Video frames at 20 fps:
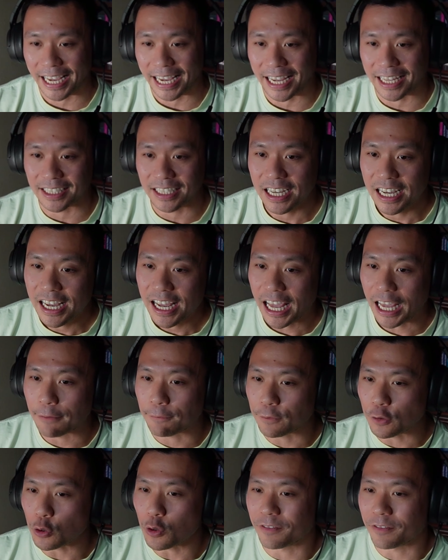and a
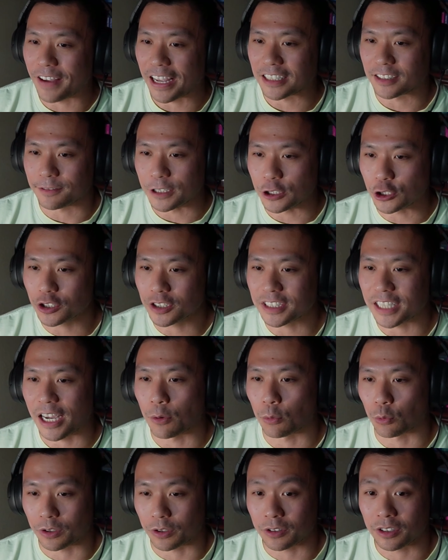few advanced features
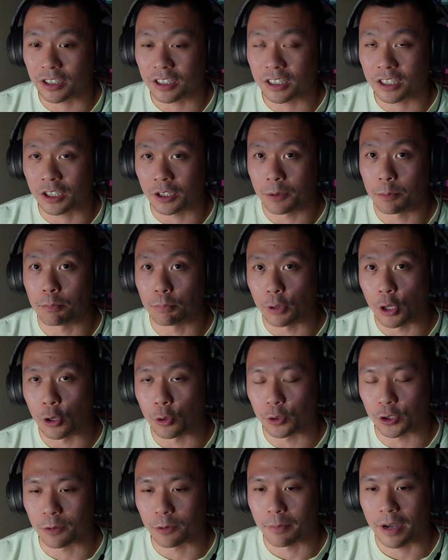that we're going to
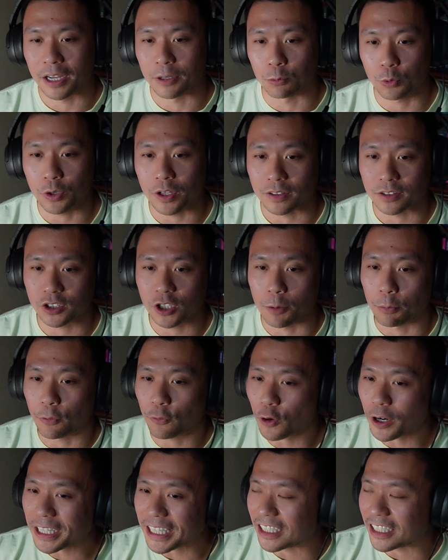blow your mind with. So
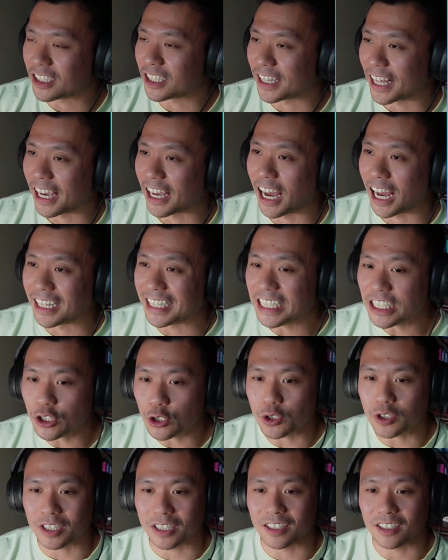before I get into that, I need
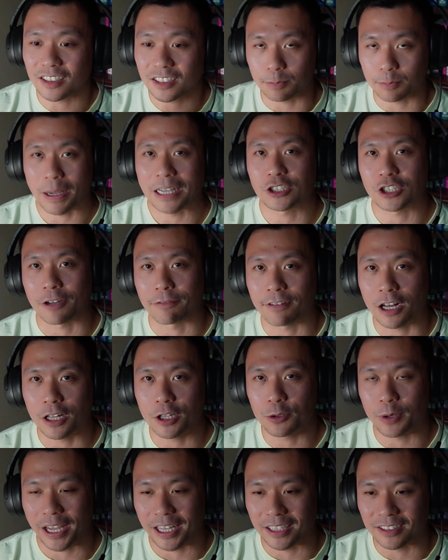you to smash that
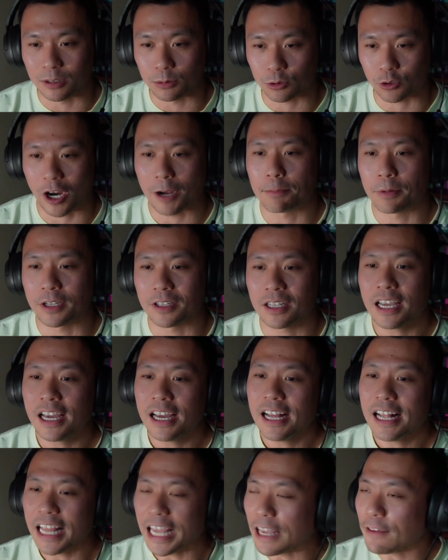follow and subscribe button
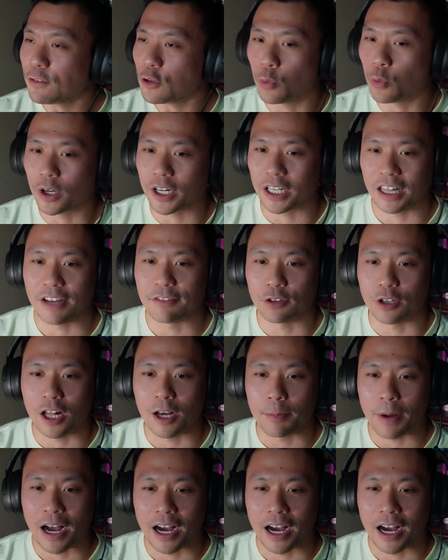if you want to level up